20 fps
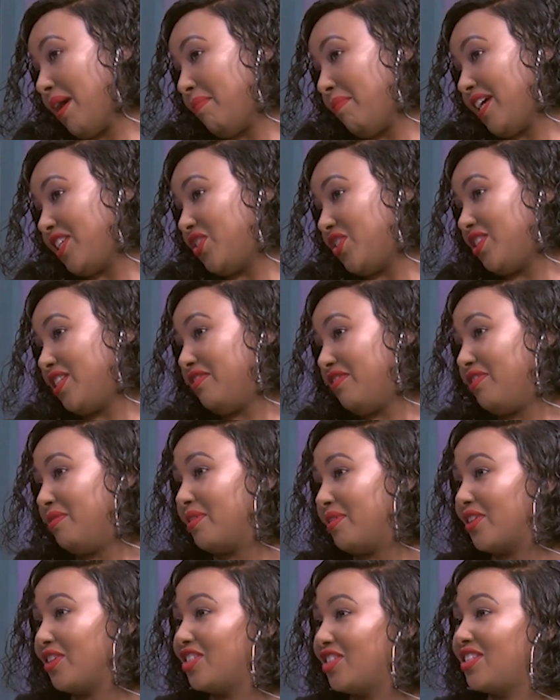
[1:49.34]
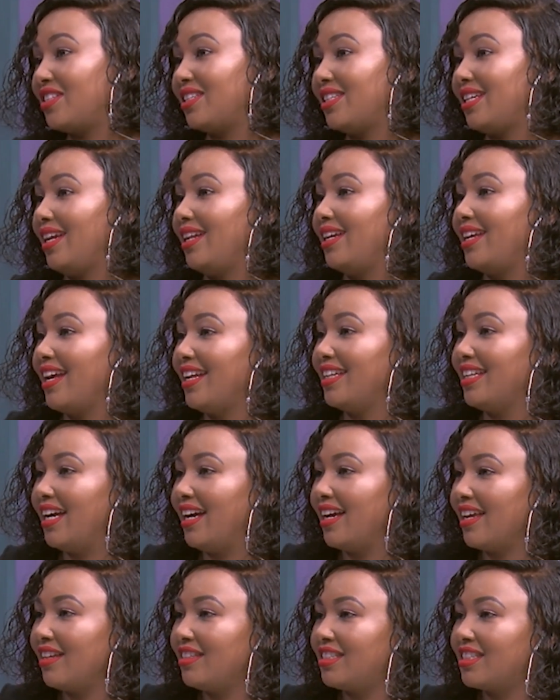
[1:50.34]
beg to differ, because today in Kenya,
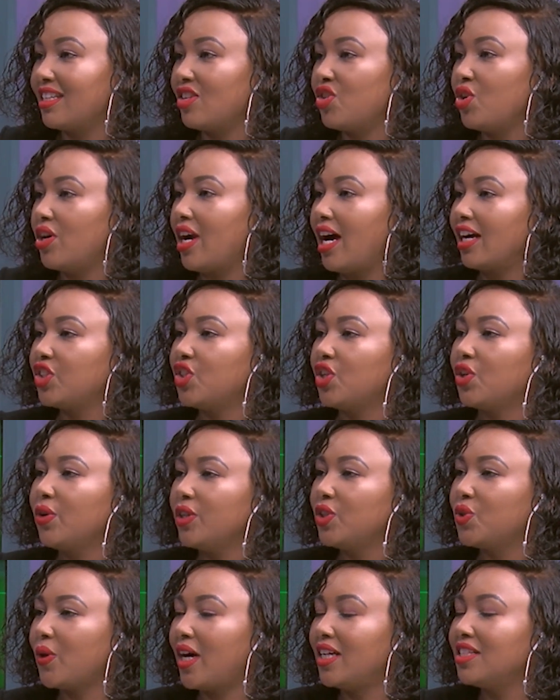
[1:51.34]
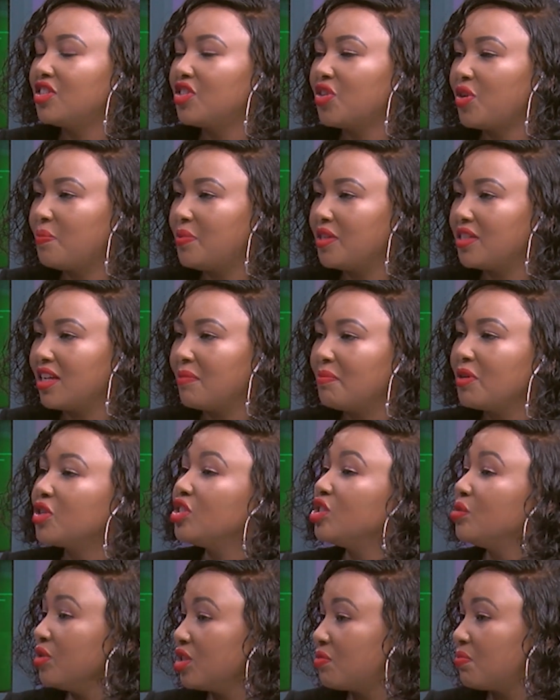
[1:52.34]
you're actually going to earn 0%
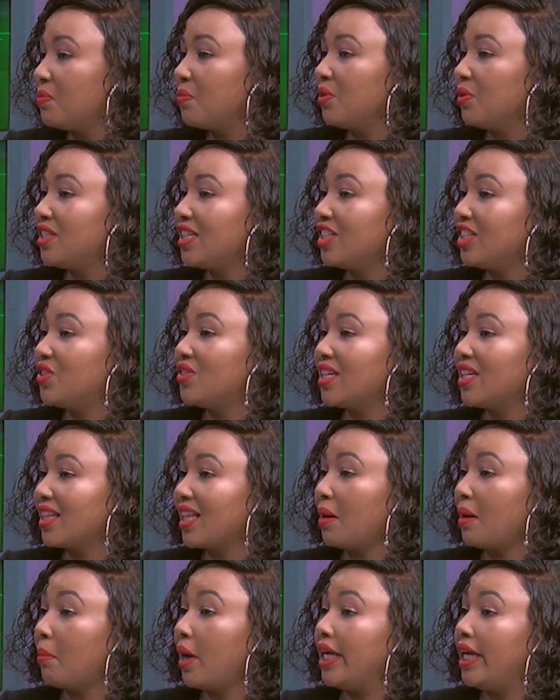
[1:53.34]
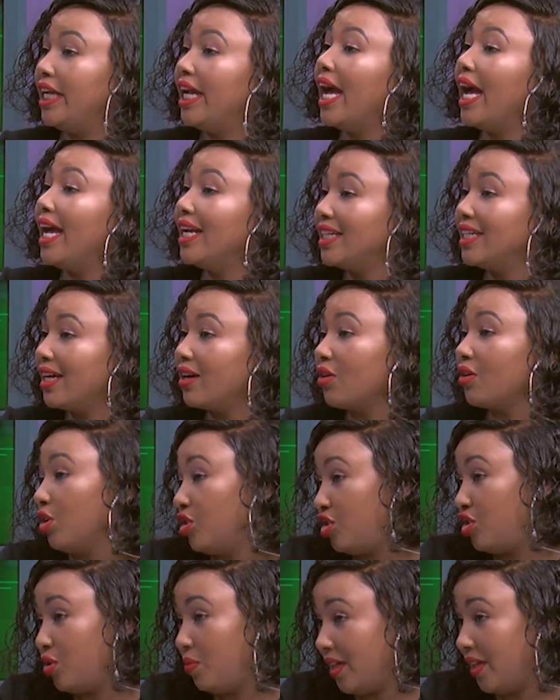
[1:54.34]
because most people tend to take that money and
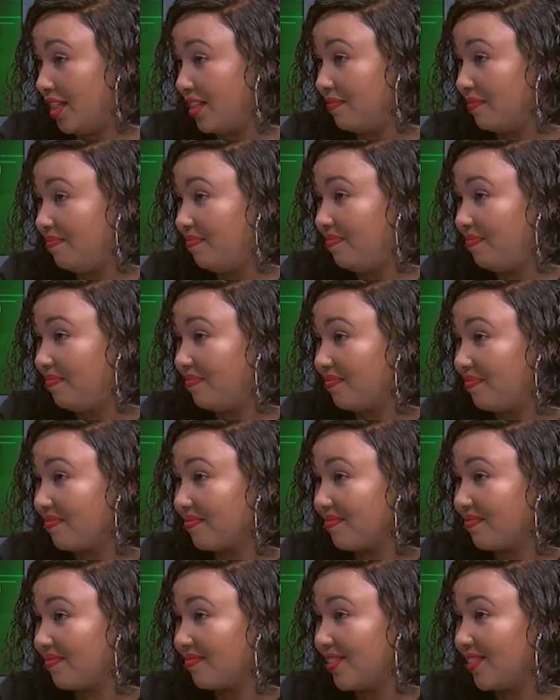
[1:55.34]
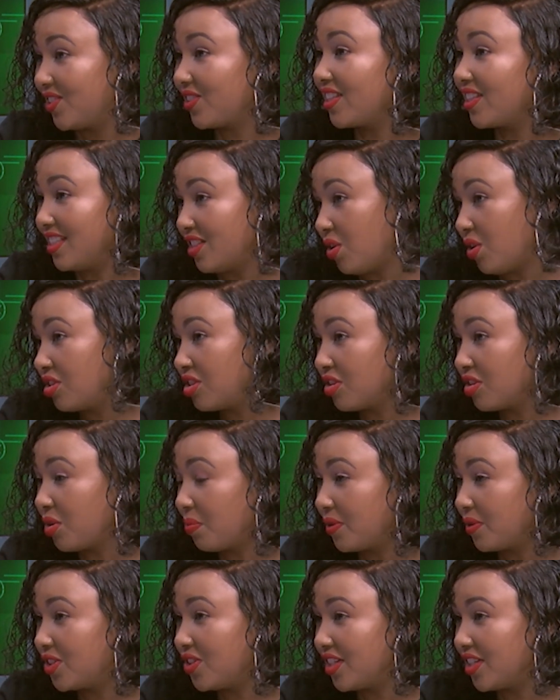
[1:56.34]
consume it. So there's also the
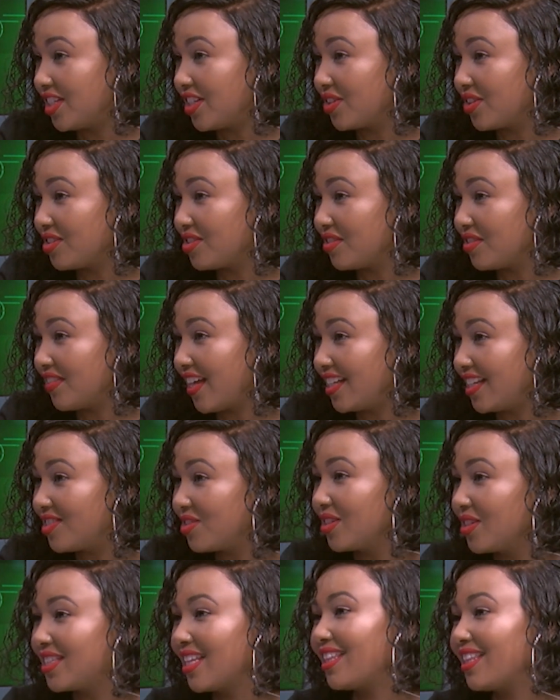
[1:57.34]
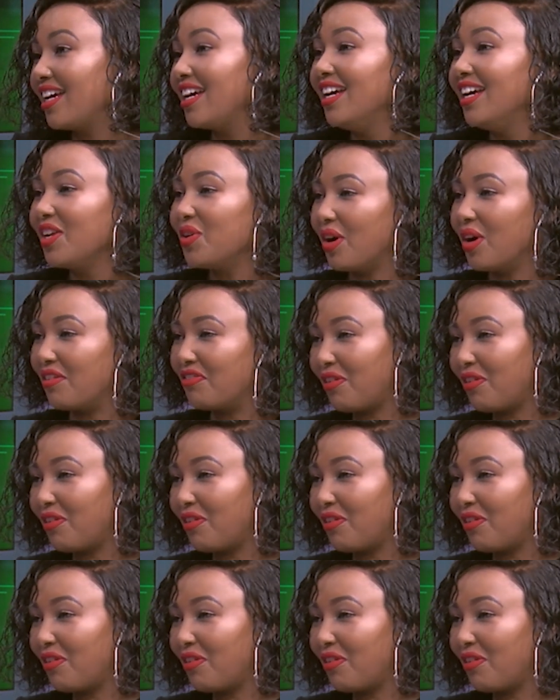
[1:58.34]
opportunity cost of that. So you say that you're at